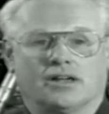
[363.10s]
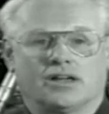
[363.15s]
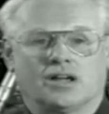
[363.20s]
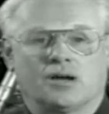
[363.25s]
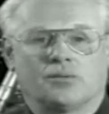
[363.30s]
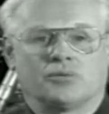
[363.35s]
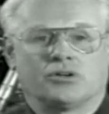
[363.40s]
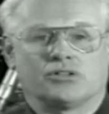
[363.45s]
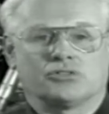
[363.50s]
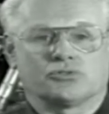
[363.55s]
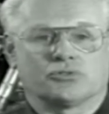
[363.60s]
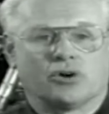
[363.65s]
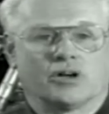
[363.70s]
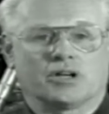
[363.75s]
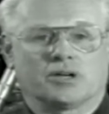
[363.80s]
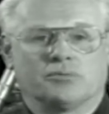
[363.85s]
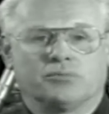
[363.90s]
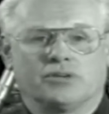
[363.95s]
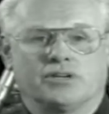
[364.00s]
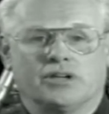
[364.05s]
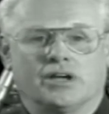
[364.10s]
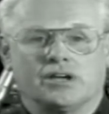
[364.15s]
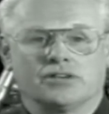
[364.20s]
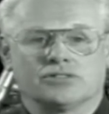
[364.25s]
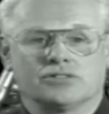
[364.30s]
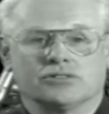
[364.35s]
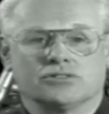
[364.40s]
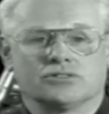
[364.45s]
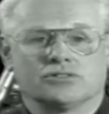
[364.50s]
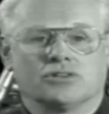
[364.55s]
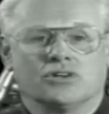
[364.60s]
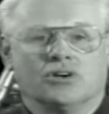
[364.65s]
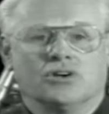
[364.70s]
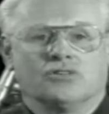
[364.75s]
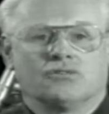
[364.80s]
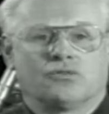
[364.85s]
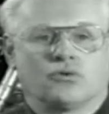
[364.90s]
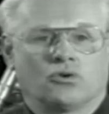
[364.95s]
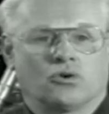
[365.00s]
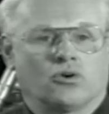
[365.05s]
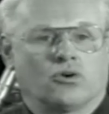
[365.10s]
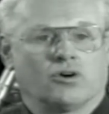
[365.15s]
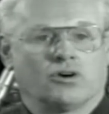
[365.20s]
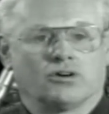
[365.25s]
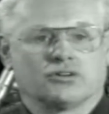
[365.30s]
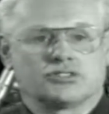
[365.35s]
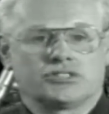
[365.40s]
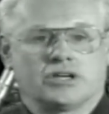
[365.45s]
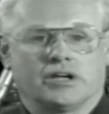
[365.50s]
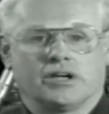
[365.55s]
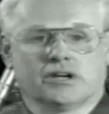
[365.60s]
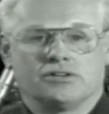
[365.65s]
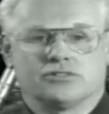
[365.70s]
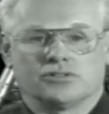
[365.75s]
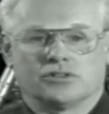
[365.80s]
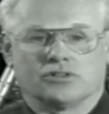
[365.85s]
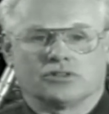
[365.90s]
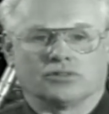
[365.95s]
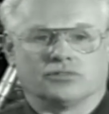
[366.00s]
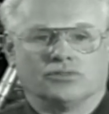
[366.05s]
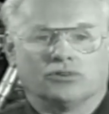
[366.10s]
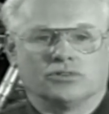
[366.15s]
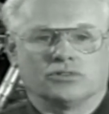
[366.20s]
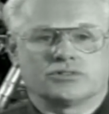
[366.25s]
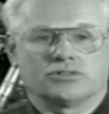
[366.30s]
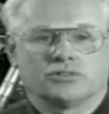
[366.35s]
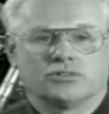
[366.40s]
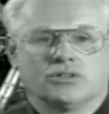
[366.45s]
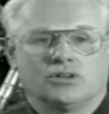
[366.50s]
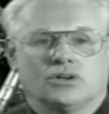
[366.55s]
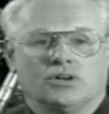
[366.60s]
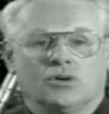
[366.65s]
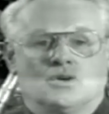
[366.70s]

Lycoming's recommendations for oil change intervals.